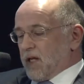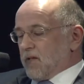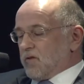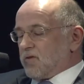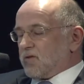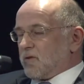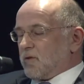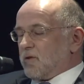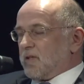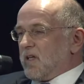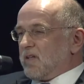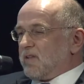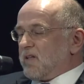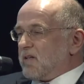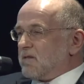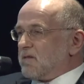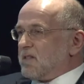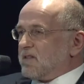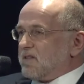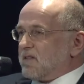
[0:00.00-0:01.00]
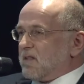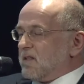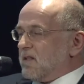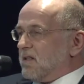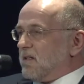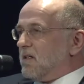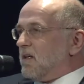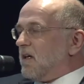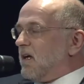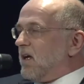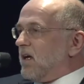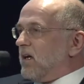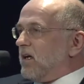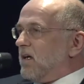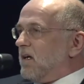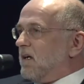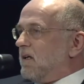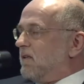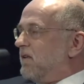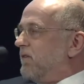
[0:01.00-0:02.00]
so that there is a
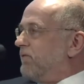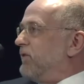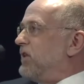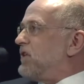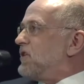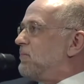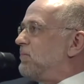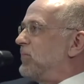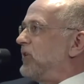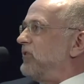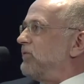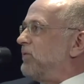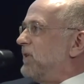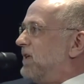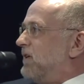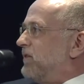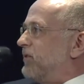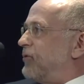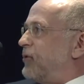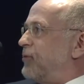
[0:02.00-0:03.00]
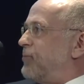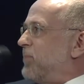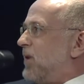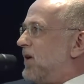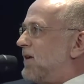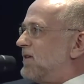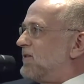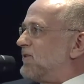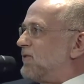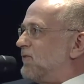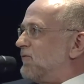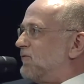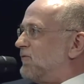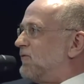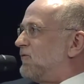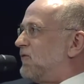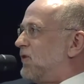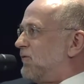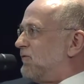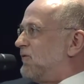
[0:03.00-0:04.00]
division between two parts
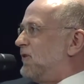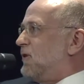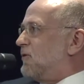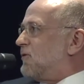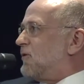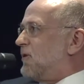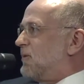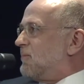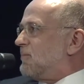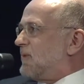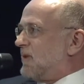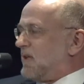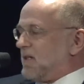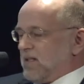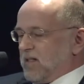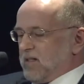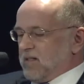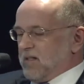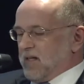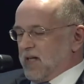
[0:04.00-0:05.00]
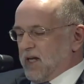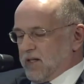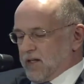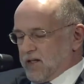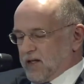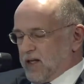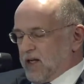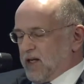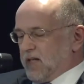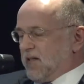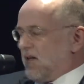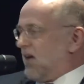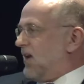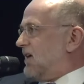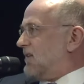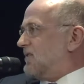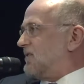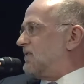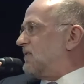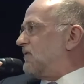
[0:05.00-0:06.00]
of Europe in the
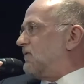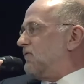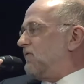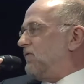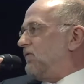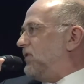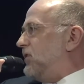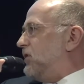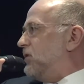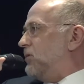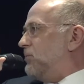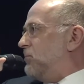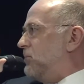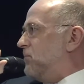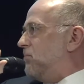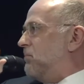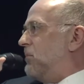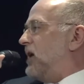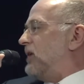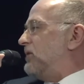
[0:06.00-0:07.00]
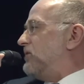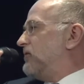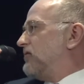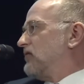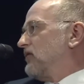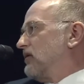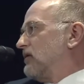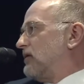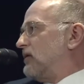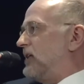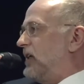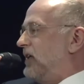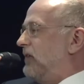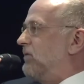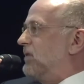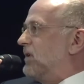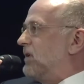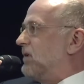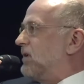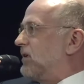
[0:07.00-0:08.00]
last few months or
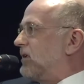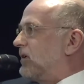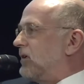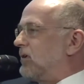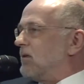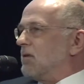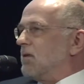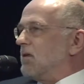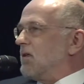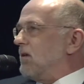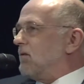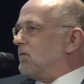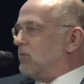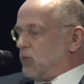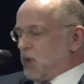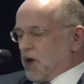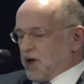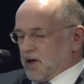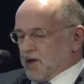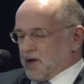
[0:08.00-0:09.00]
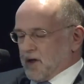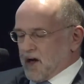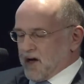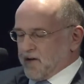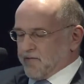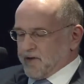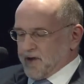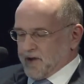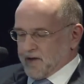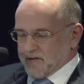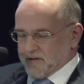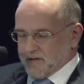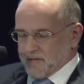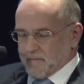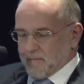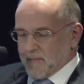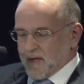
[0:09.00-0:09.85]
even 1.5 years.